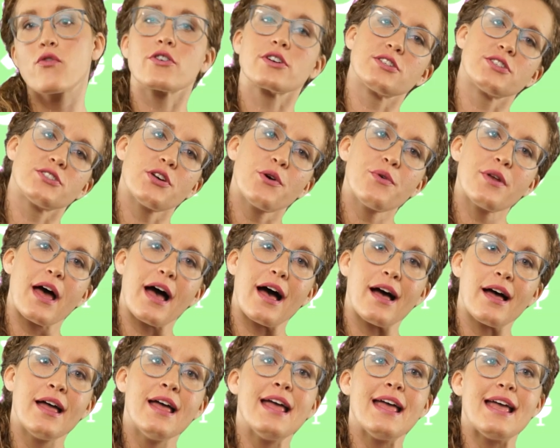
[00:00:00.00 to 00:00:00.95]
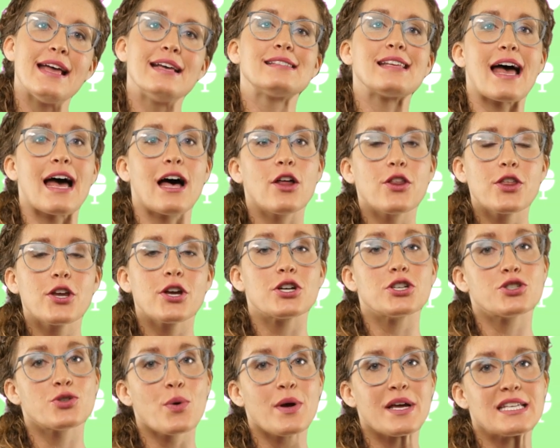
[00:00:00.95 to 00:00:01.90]
over soda is a healthier
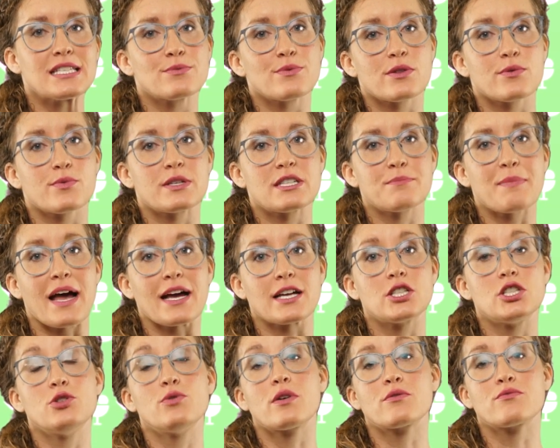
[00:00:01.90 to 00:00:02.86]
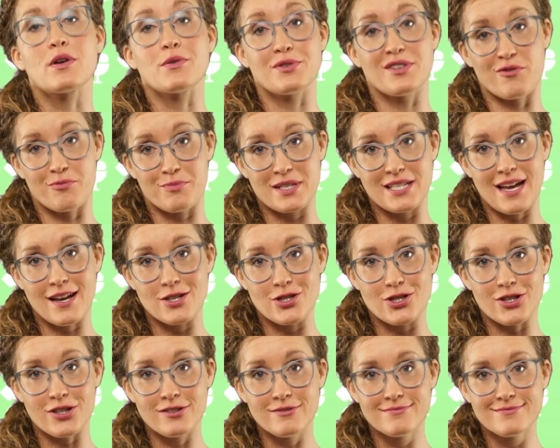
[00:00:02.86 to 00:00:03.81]
choice with respect to erosive
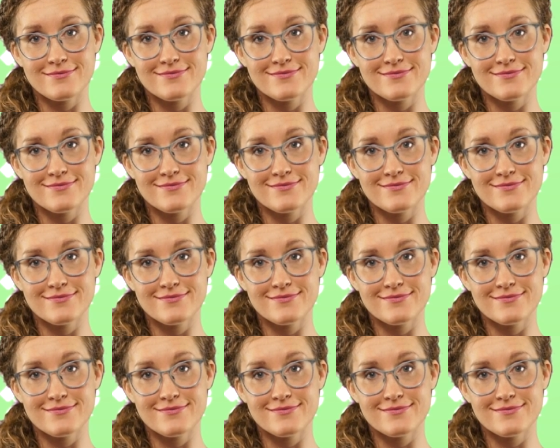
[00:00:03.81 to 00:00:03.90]
potential.